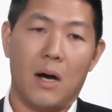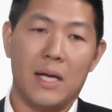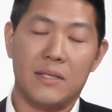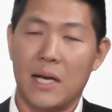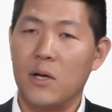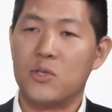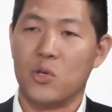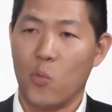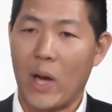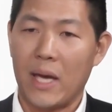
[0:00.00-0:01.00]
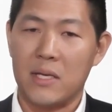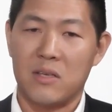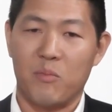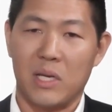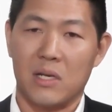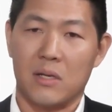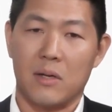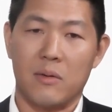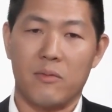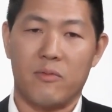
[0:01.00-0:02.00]
intelligent ways of being
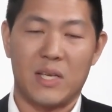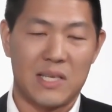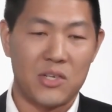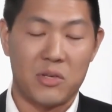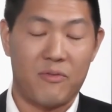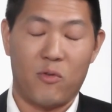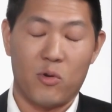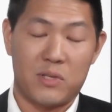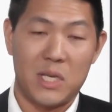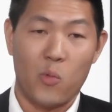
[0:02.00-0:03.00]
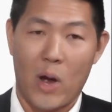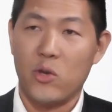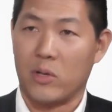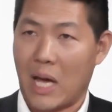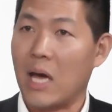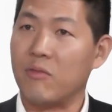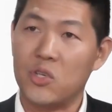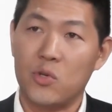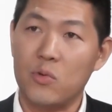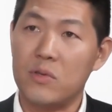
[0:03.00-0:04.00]
essentially foresee when you're going to have
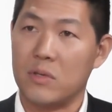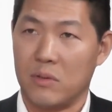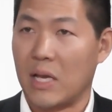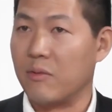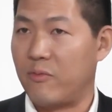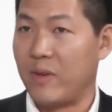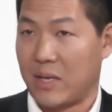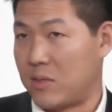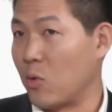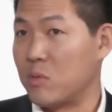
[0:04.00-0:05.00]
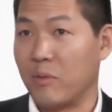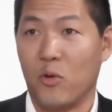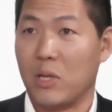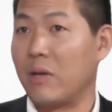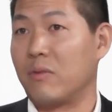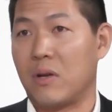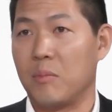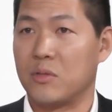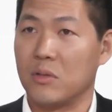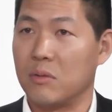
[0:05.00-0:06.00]
issues and fix those before they even
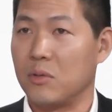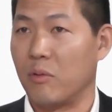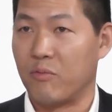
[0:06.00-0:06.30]
come to, you know,